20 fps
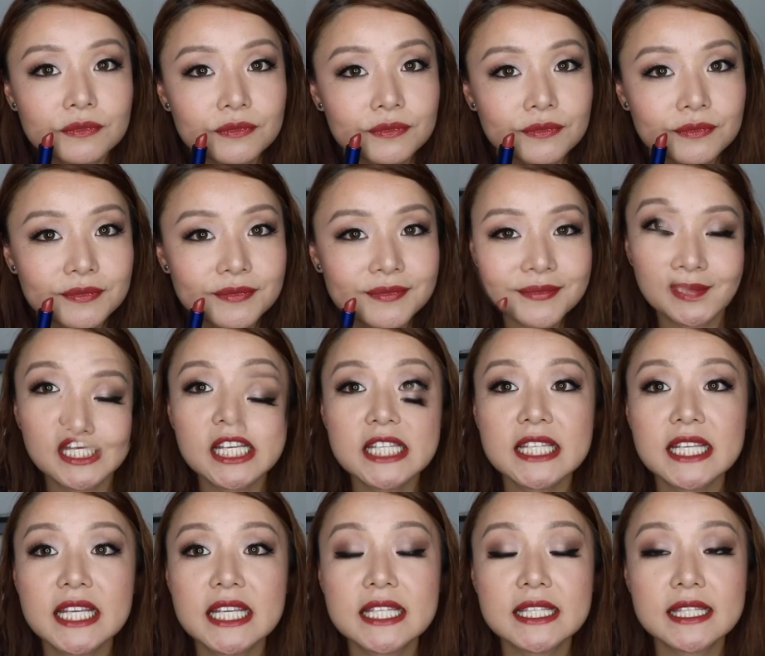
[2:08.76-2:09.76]
so
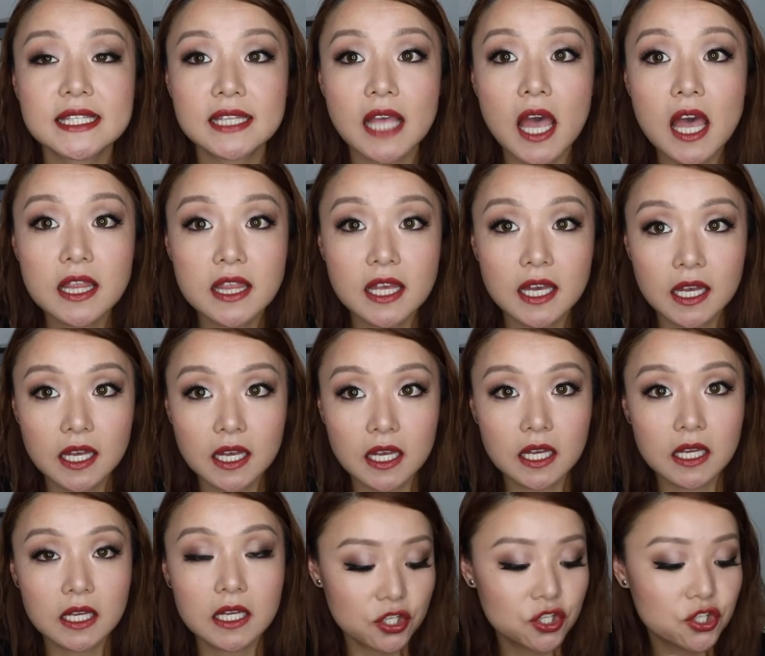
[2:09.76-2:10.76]
this is
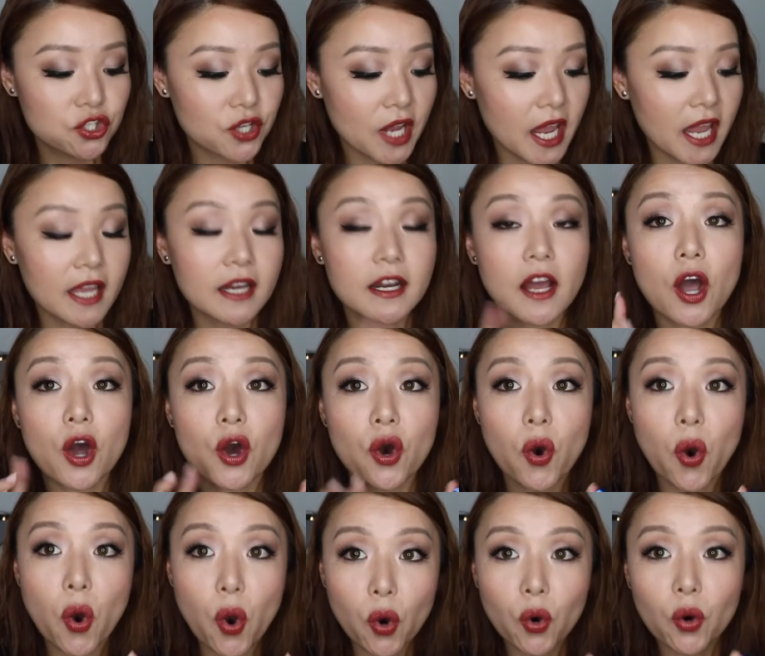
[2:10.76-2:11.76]
the shade
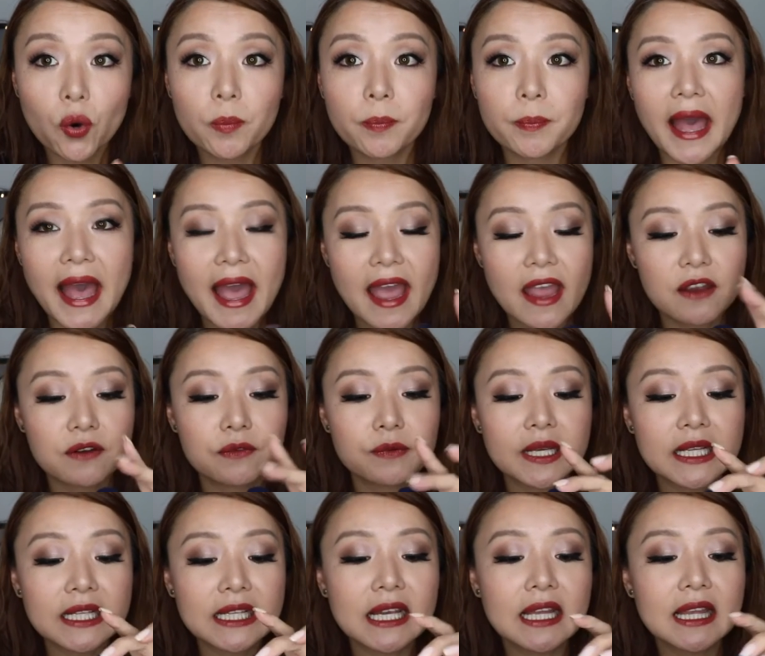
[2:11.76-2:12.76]
Hope. I
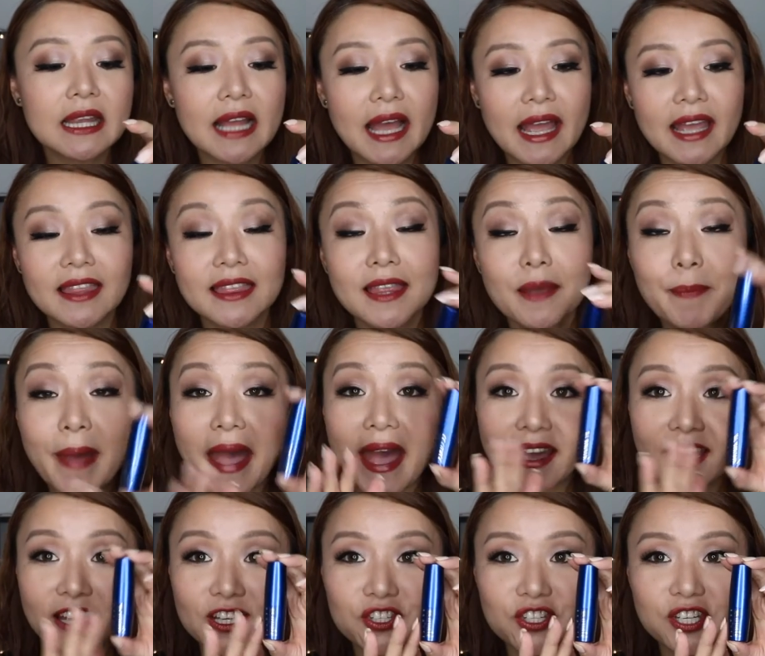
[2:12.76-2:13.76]
really like the
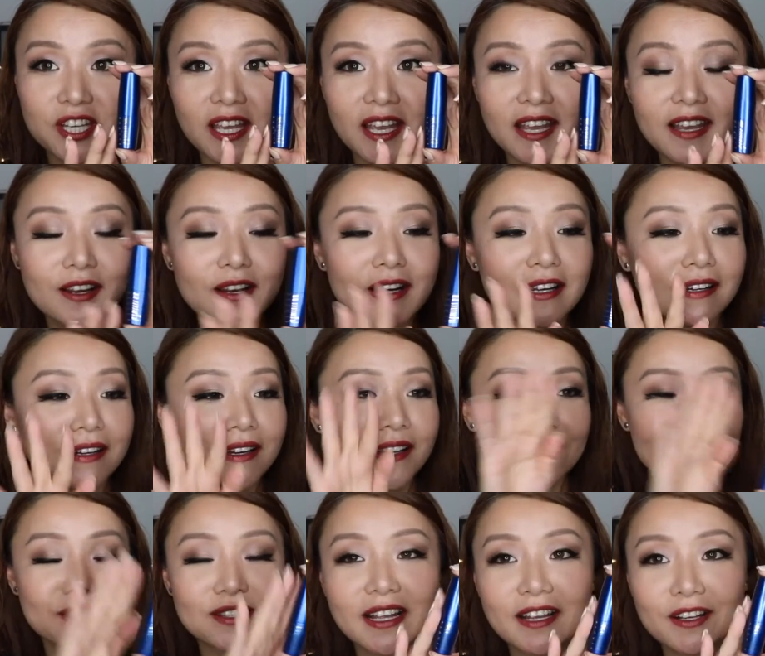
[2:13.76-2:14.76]
packaging.
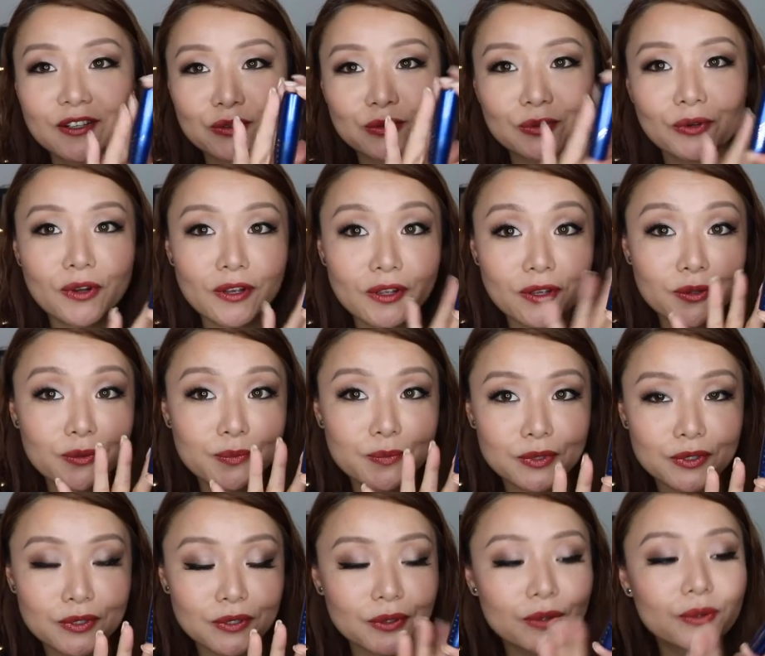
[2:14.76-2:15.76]
It's like royal
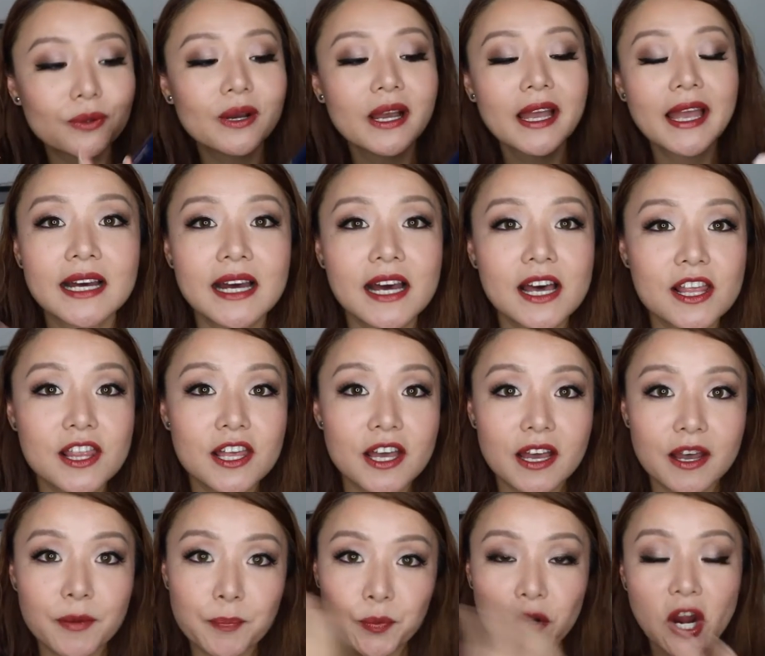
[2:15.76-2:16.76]
blue.
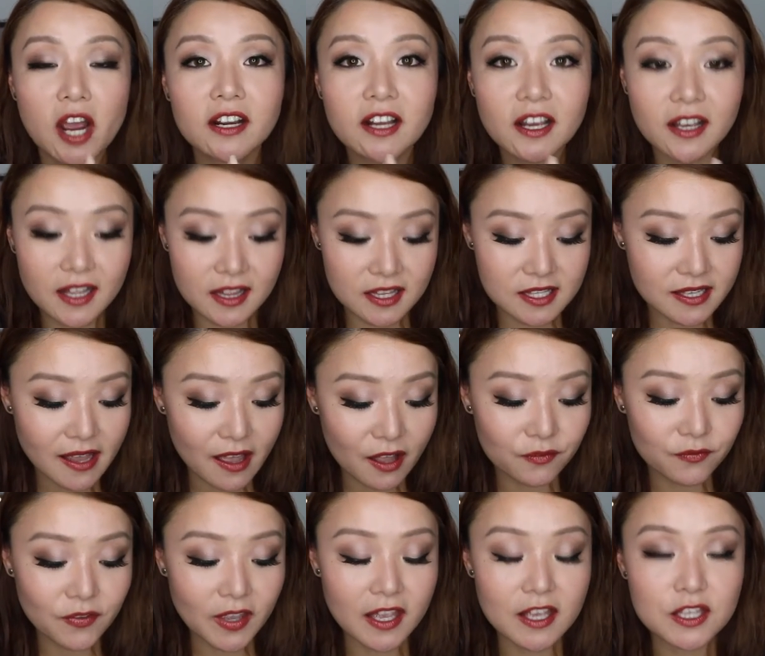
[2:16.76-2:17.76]
The product
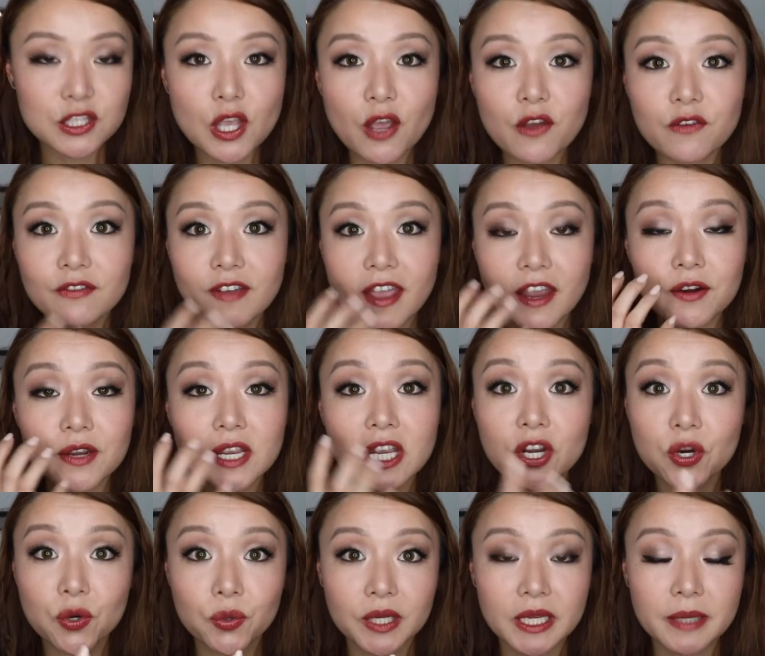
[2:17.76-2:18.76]
itself is
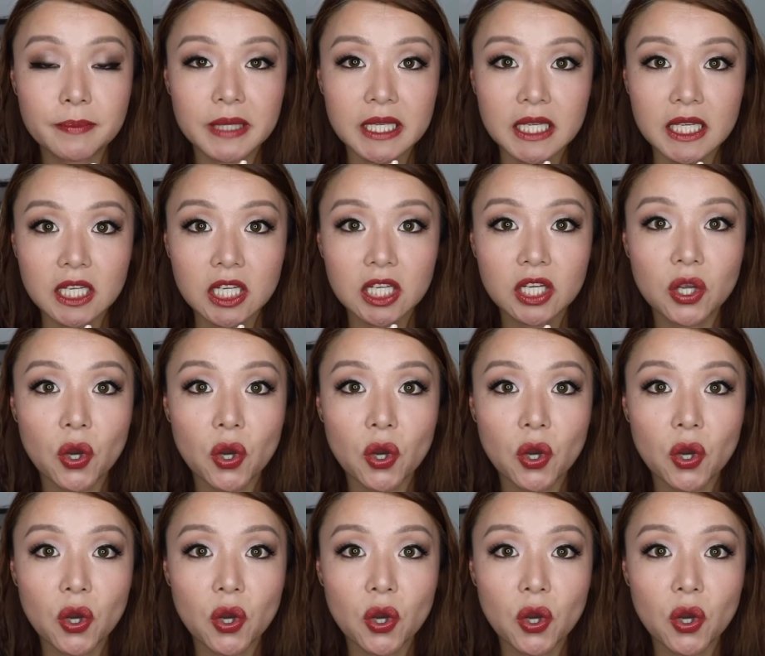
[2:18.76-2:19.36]
very creamy